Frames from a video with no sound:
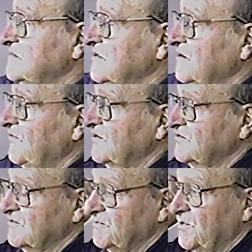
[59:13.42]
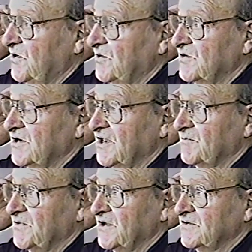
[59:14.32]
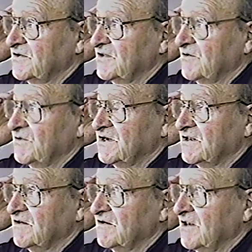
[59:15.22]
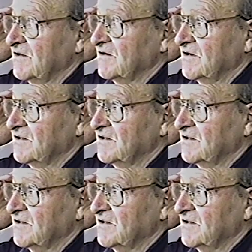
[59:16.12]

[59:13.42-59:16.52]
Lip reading: the West's Bog and them places, they went to the Northern.